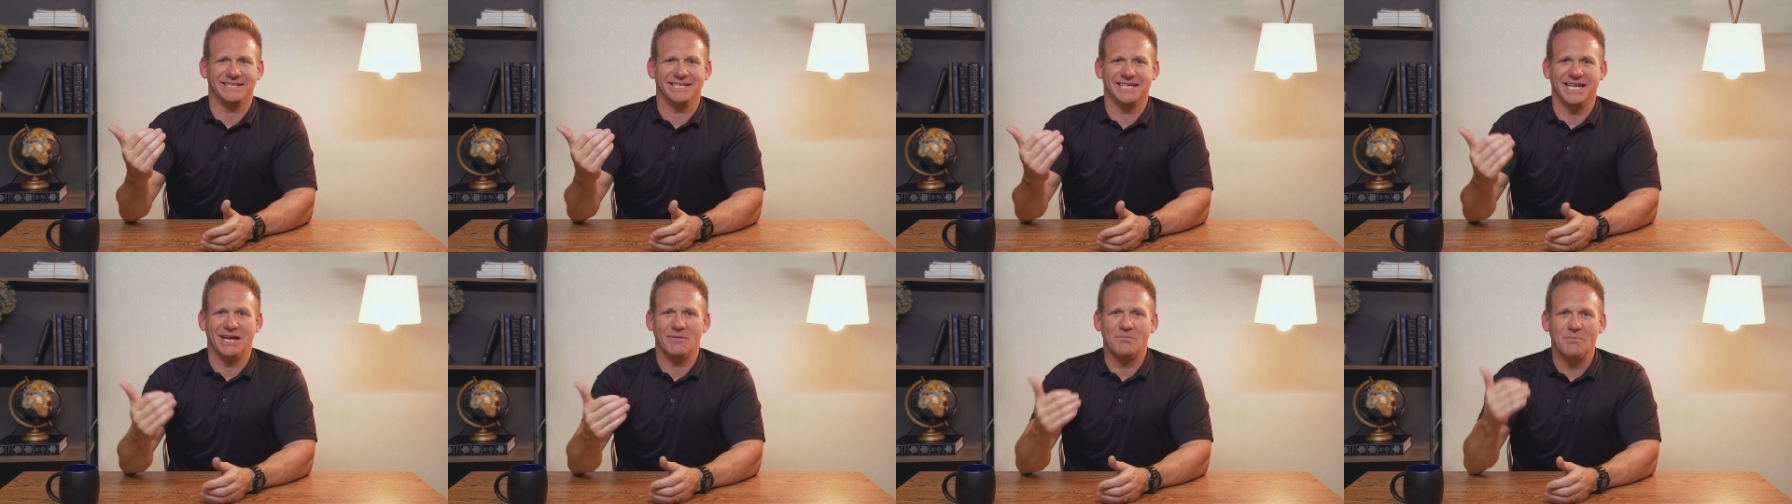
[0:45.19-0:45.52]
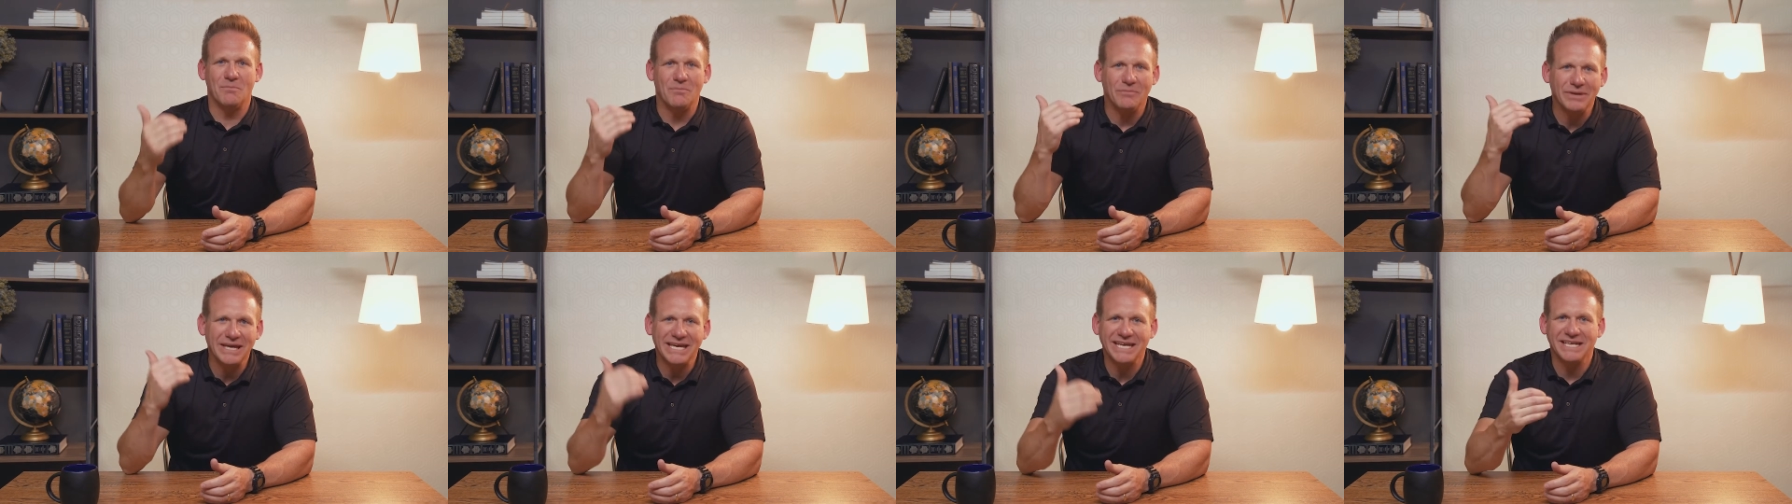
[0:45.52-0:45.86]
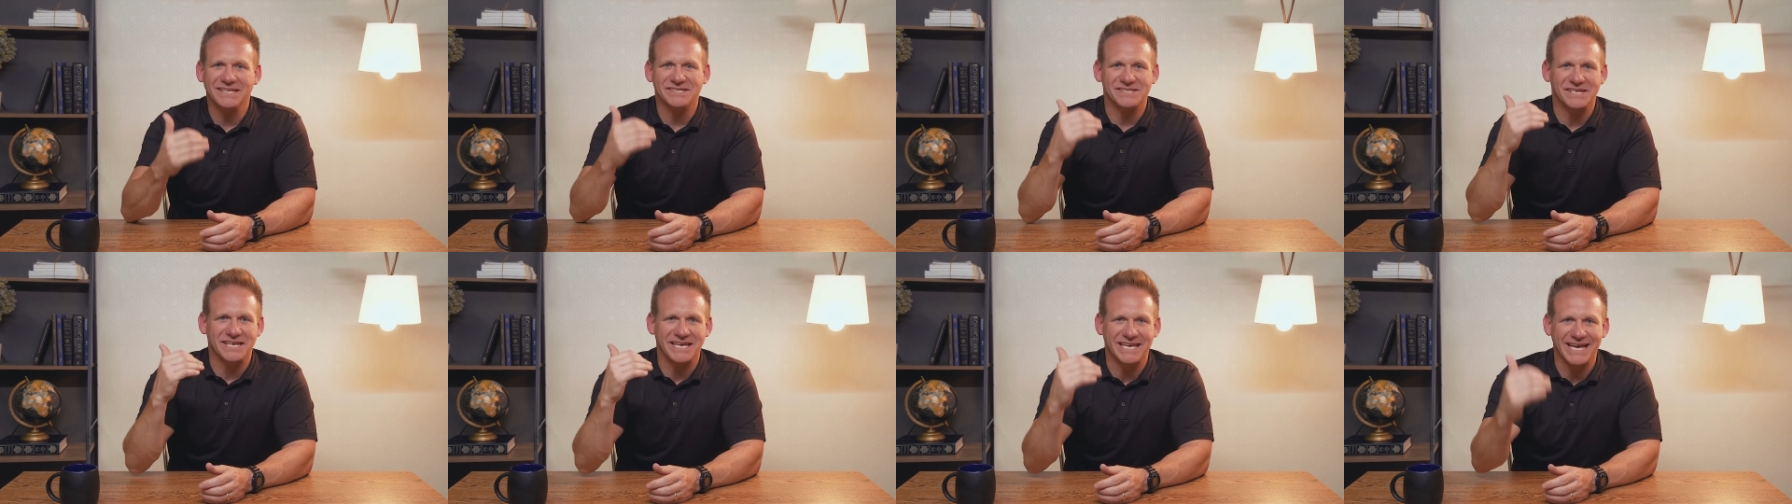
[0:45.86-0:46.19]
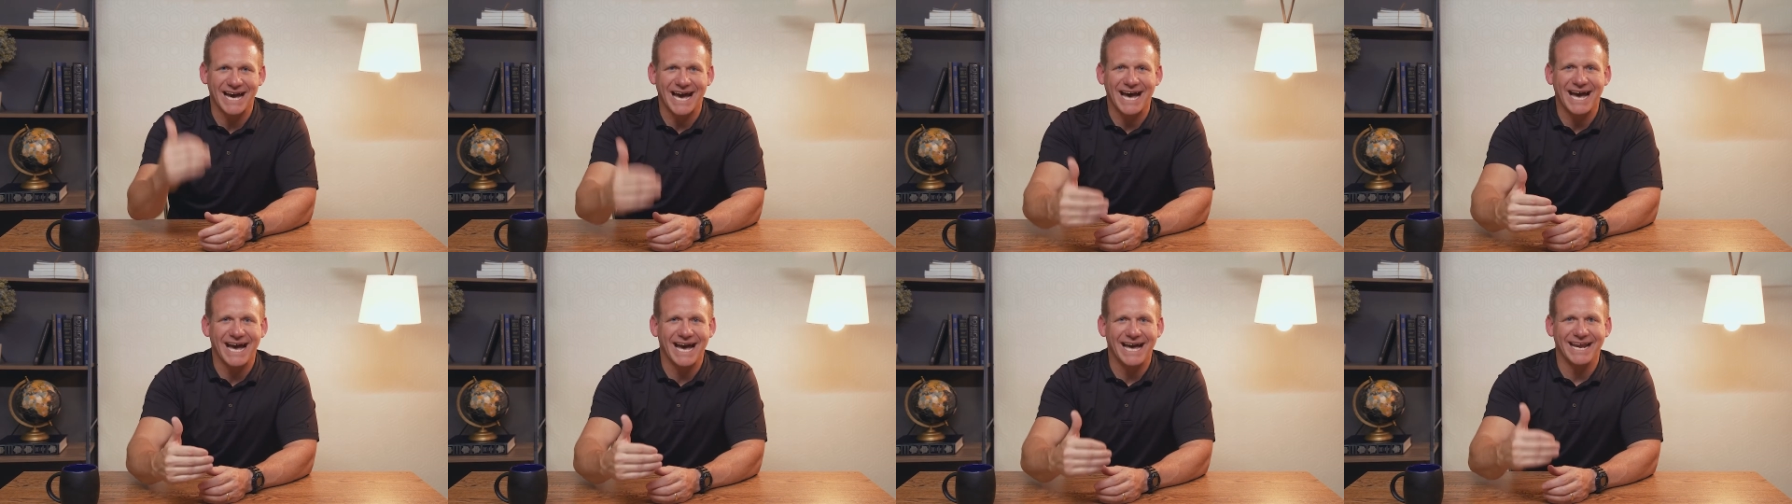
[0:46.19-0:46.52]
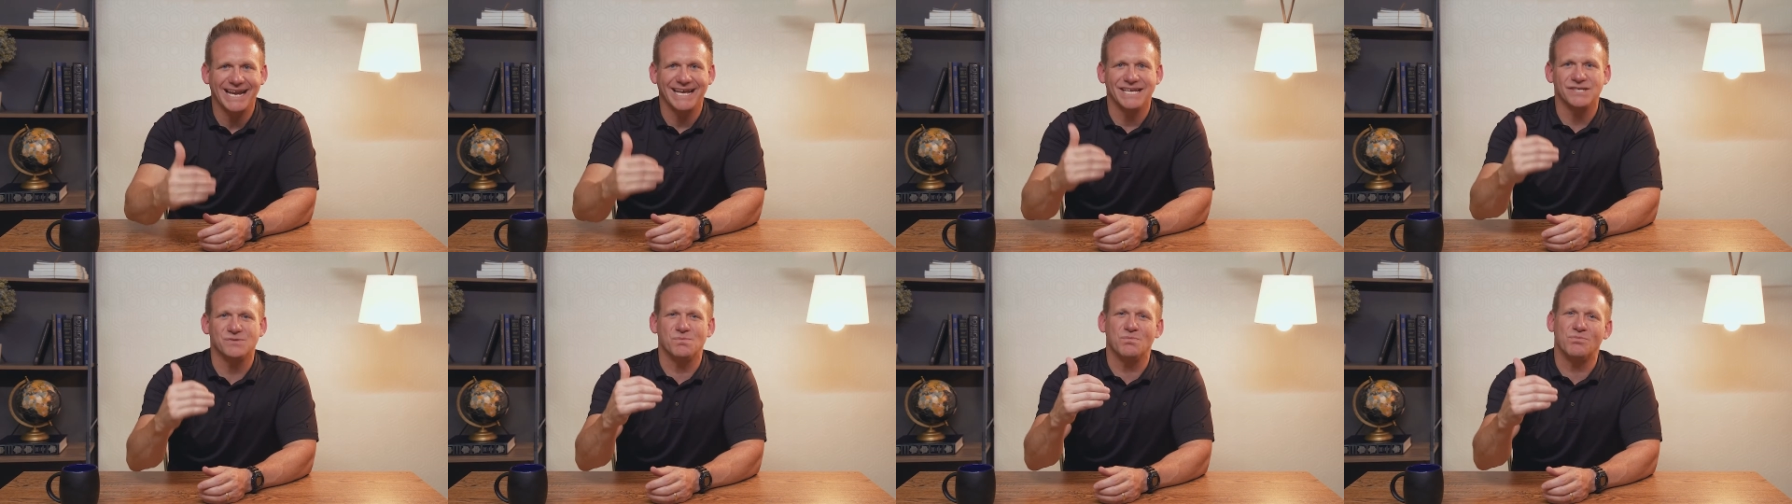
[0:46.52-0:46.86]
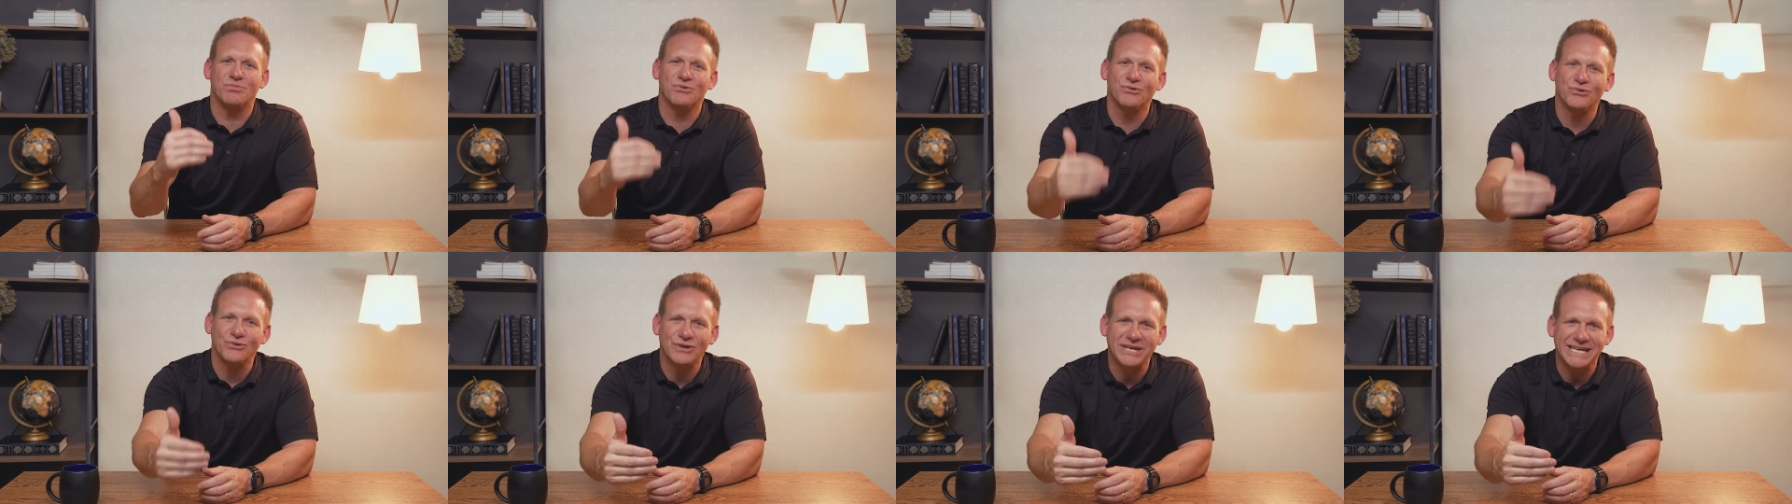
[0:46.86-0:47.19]
It means God has
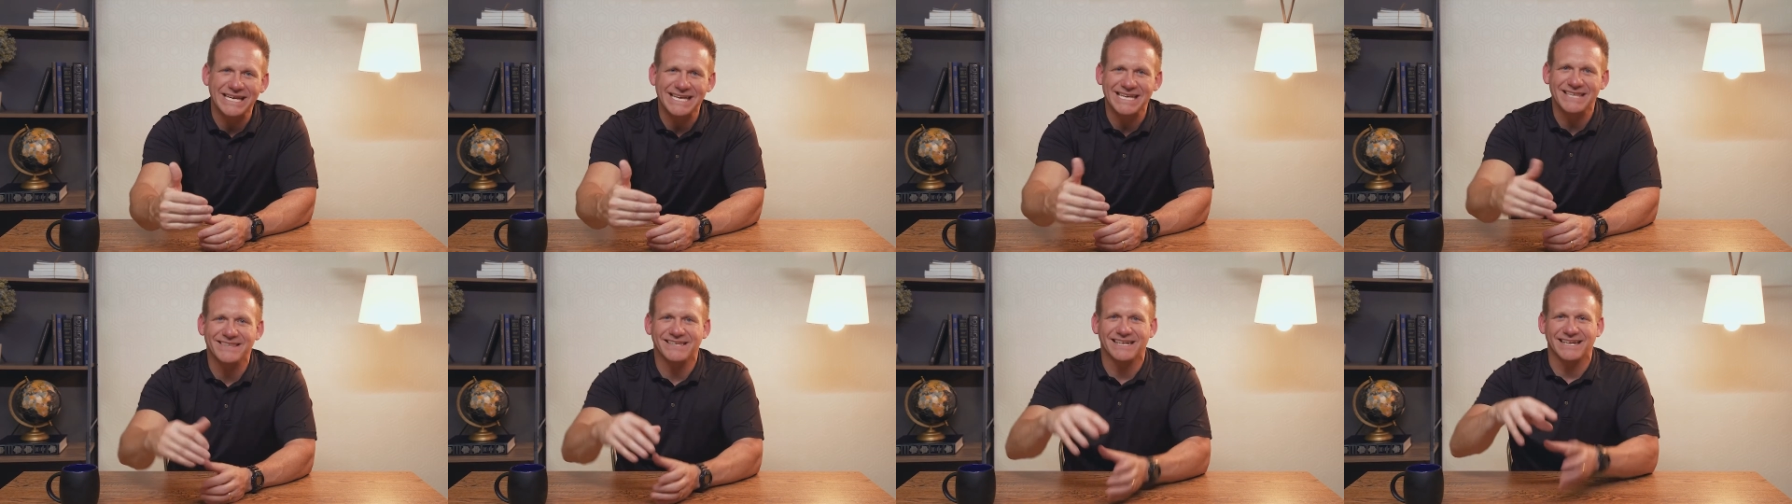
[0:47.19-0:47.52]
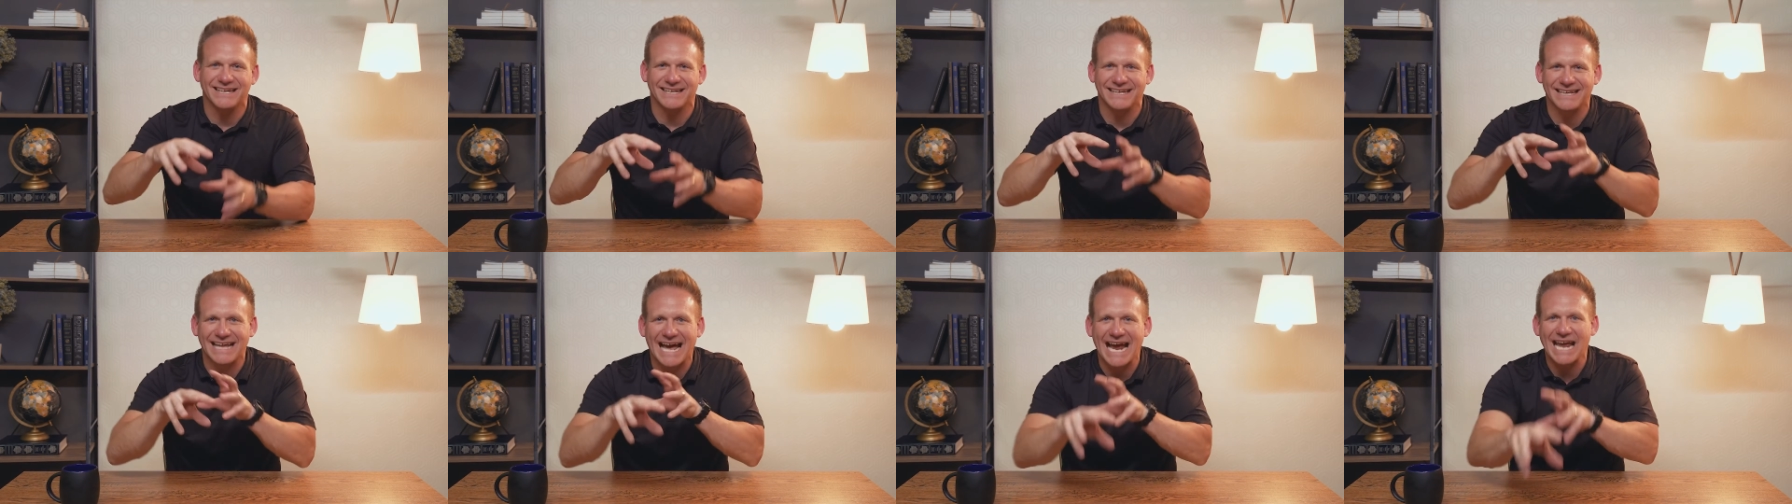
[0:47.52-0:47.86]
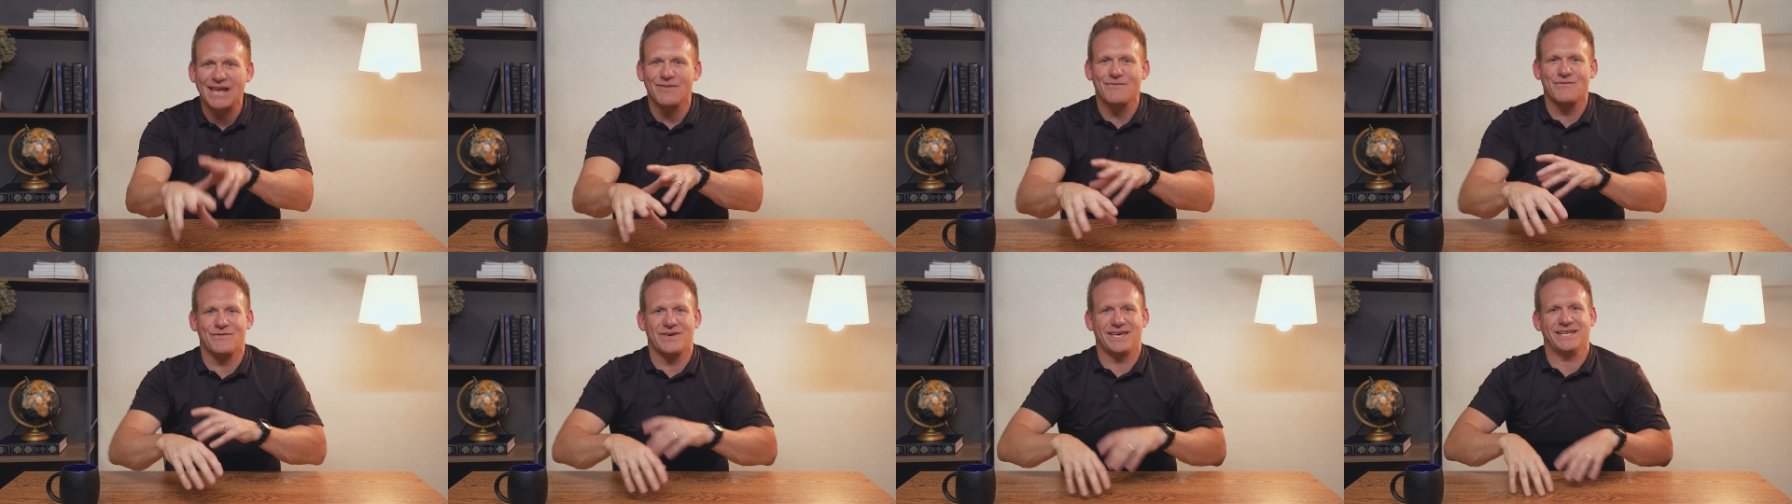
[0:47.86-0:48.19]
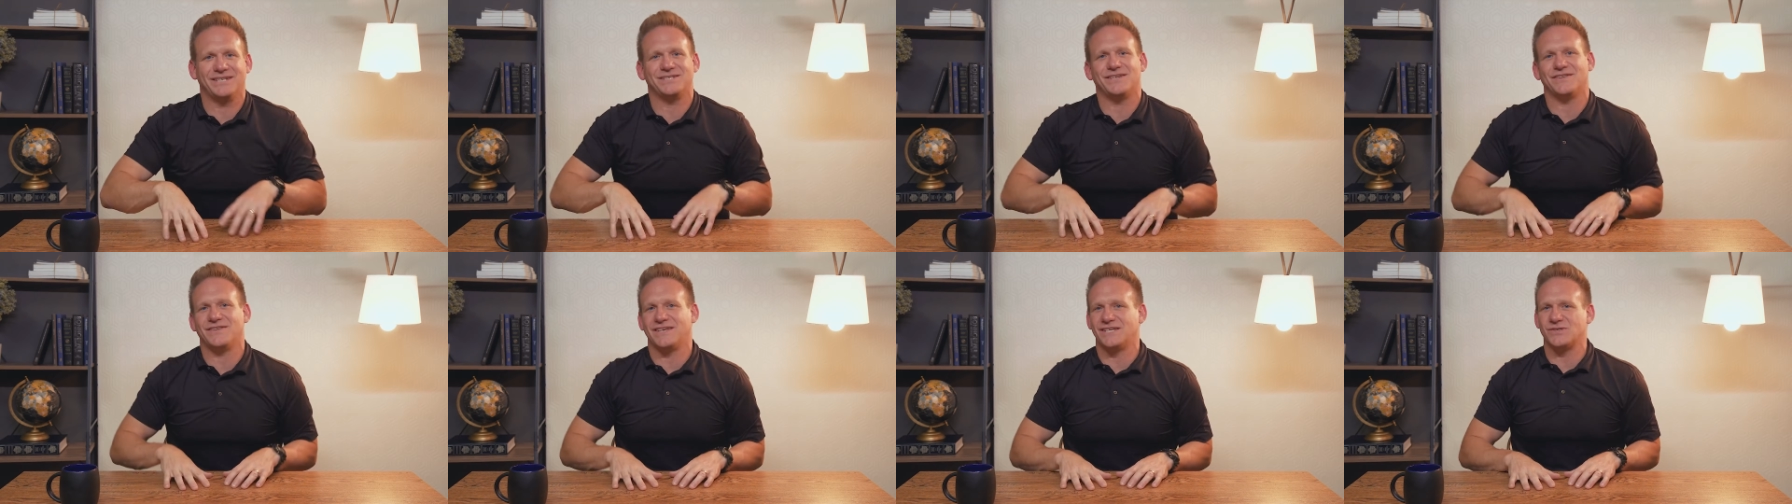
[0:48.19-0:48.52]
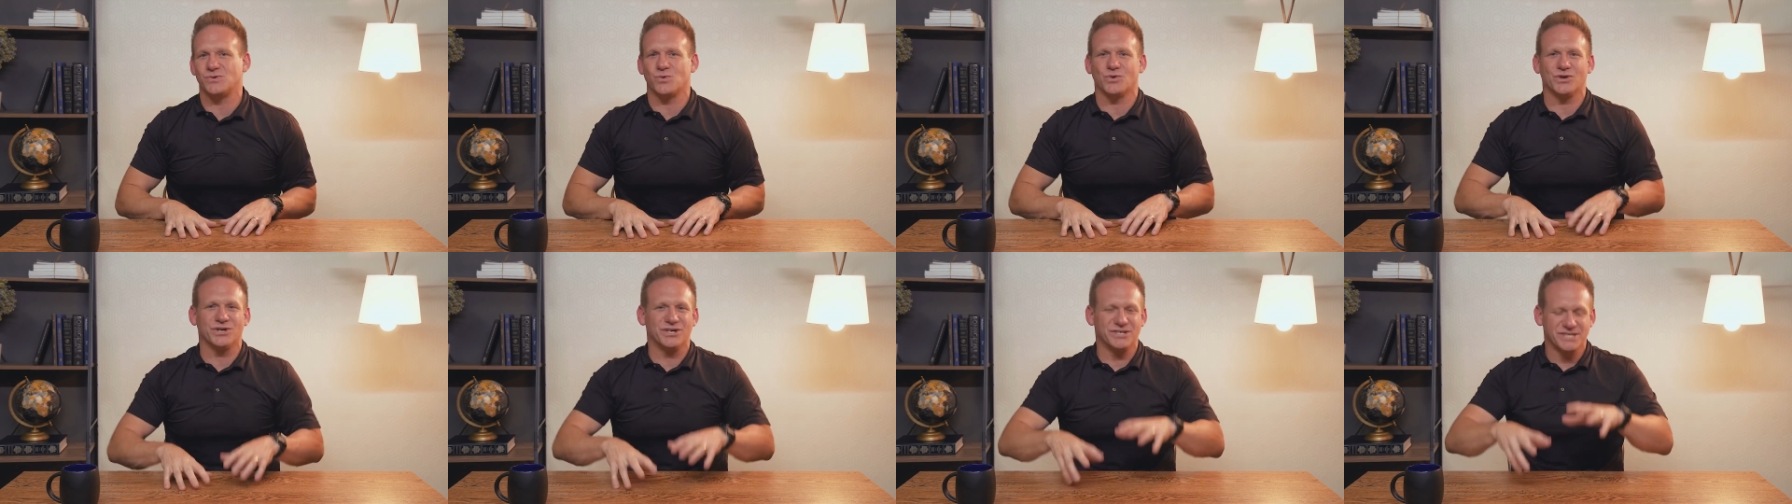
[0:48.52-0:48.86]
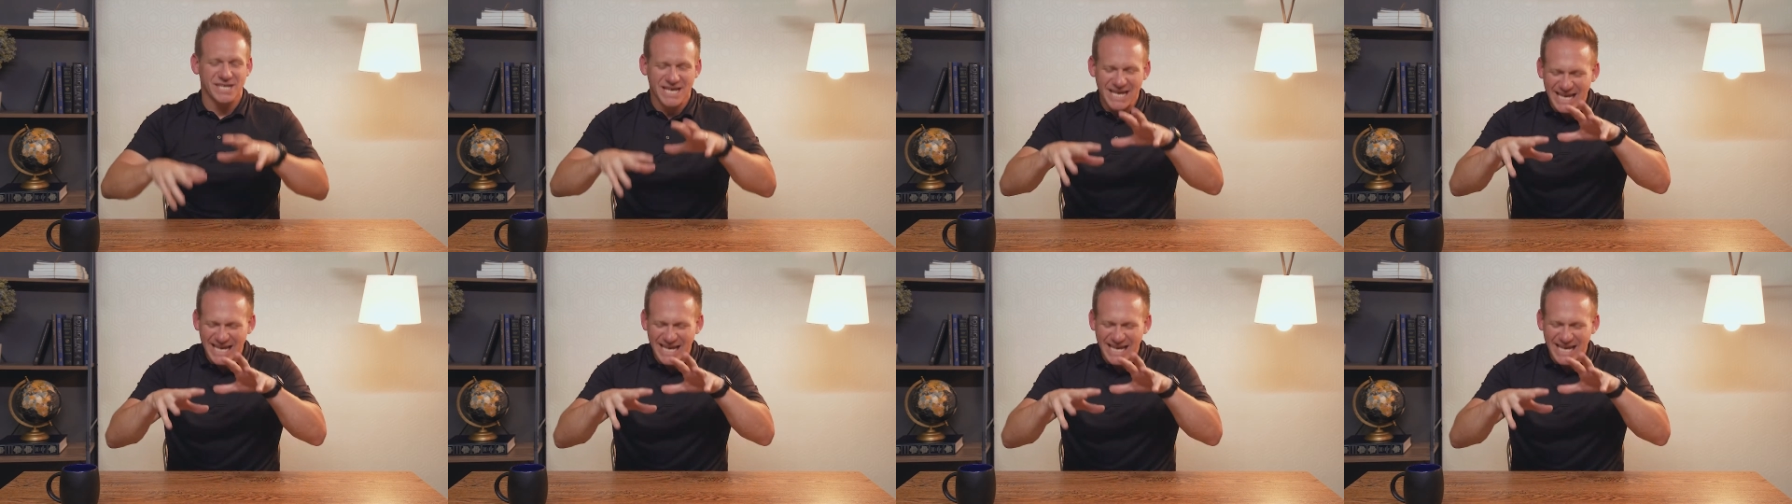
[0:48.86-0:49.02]
breathed life into these words.